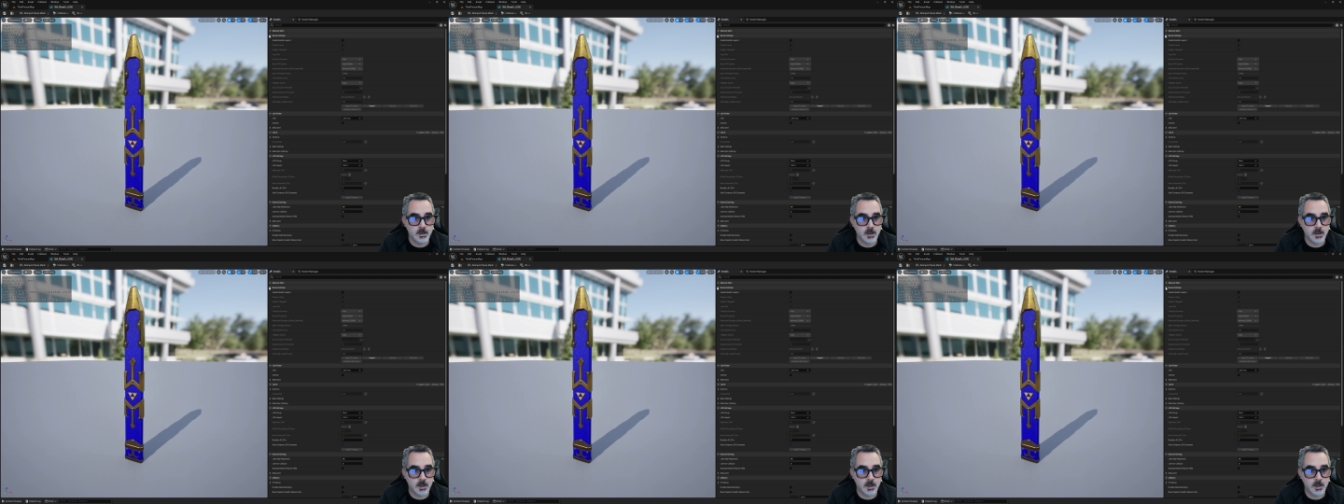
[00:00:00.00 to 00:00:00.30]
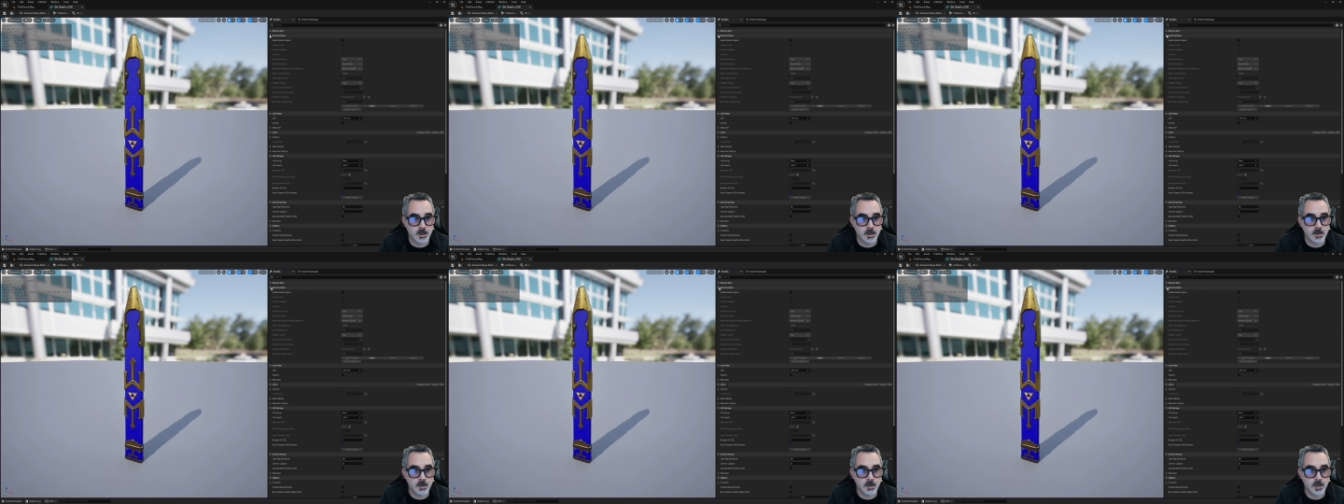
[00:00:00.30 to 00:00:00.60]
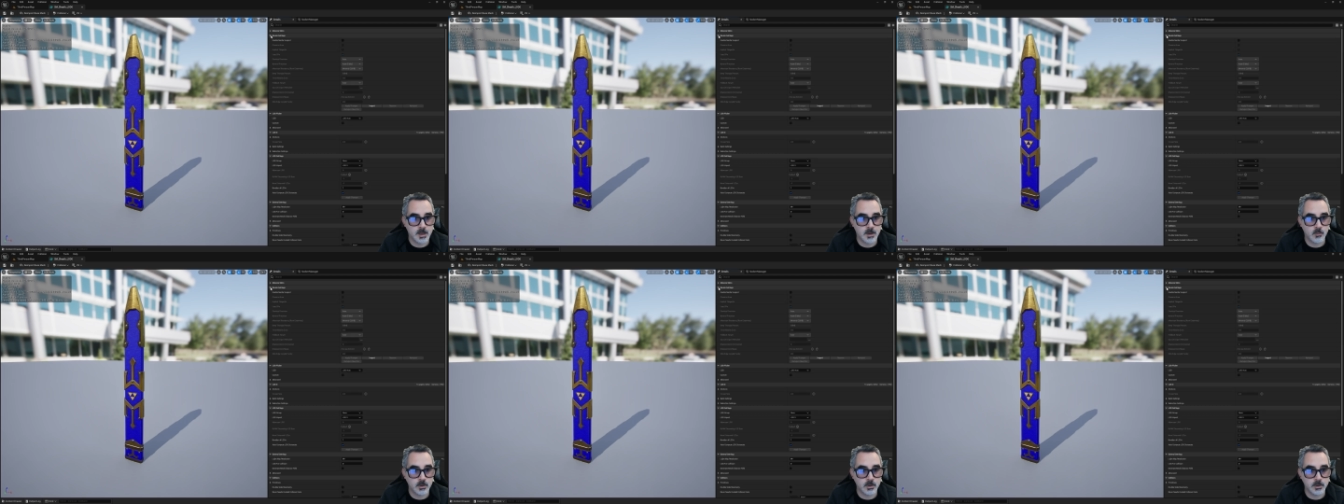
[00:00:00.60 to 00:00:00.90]
And
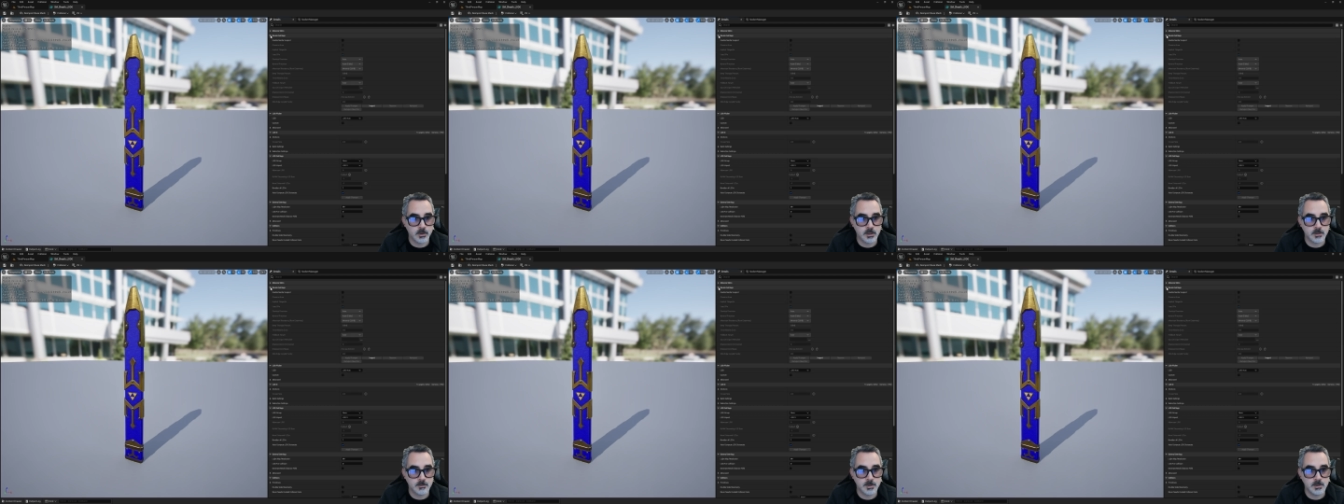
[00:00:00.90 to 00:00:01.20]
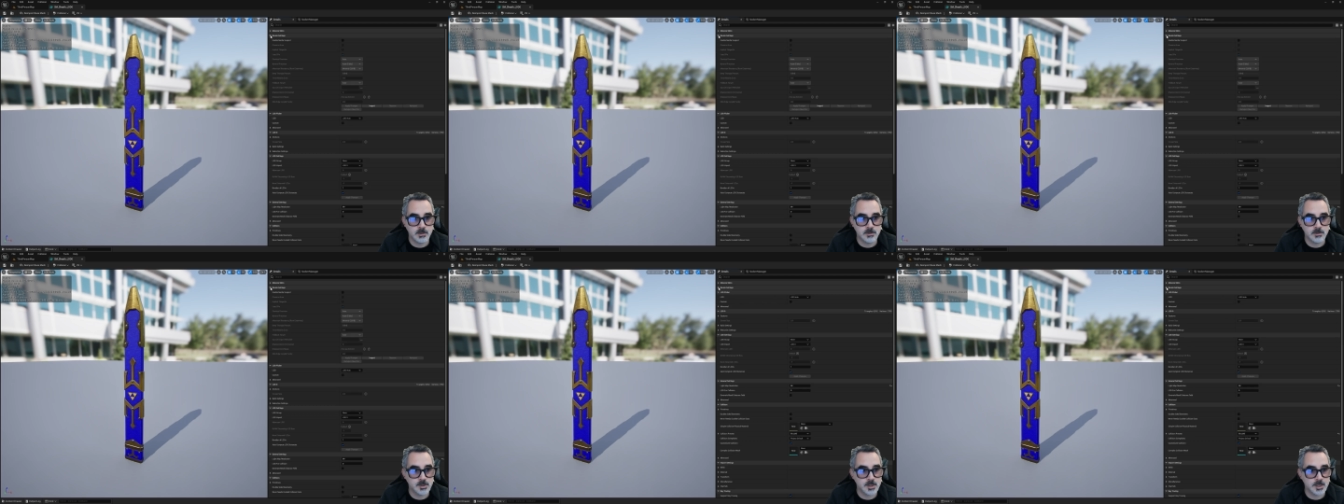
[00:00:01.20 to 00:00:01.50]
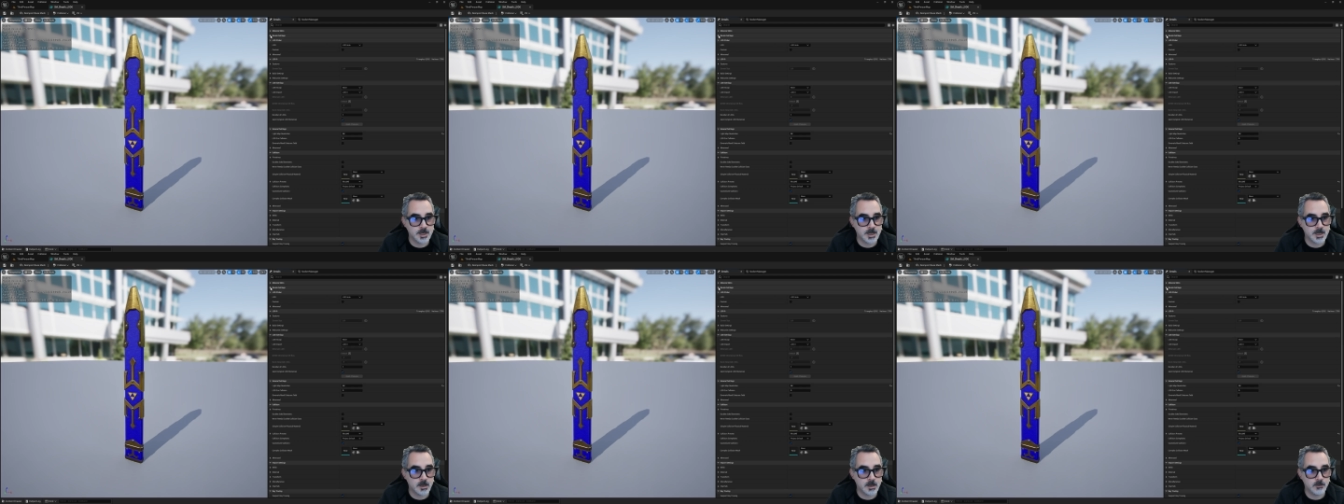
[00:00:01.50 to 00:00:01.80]
I will not be using
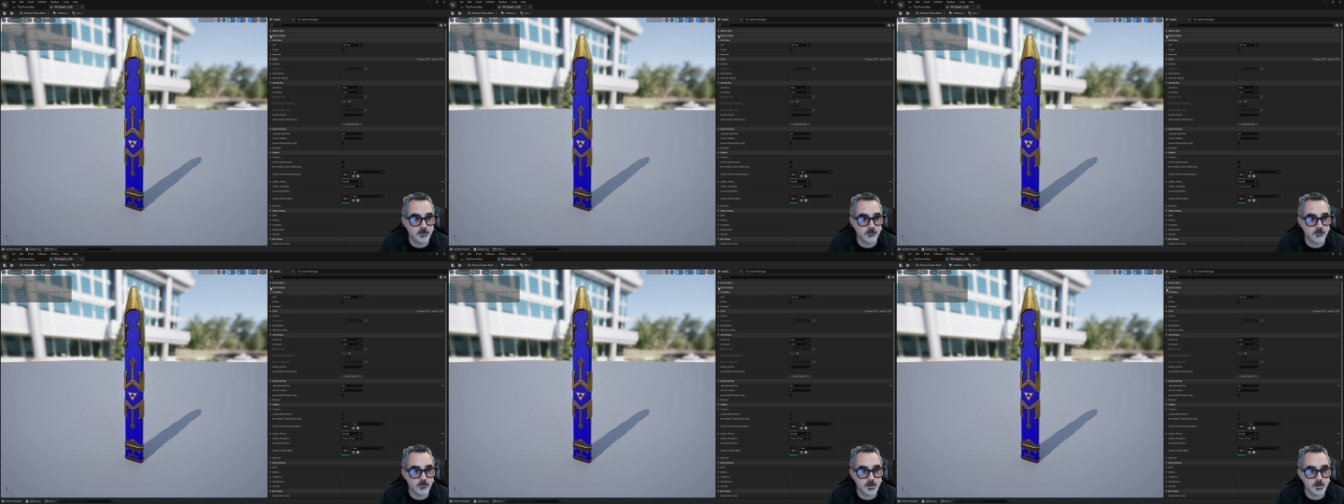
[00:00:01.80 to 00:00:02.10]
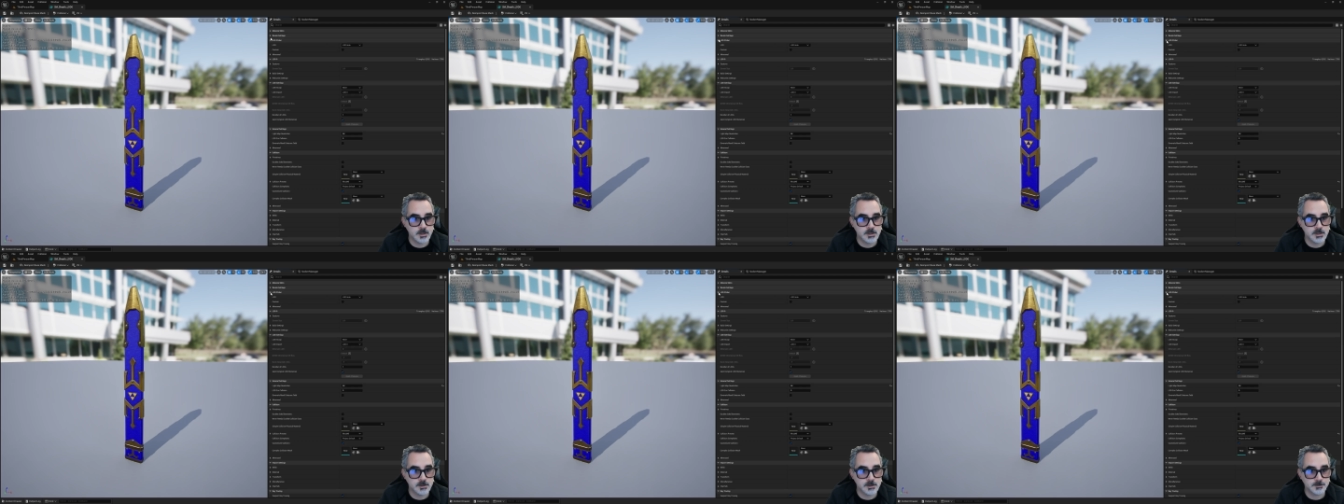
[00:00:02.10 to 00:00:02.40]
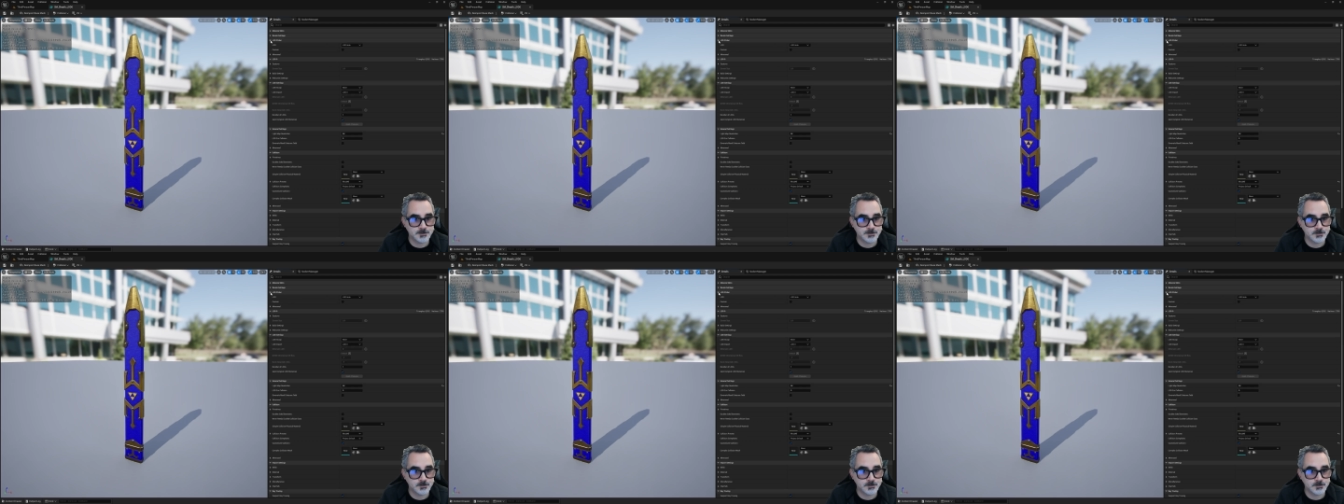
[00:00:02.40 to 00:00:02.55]
Nanite for these.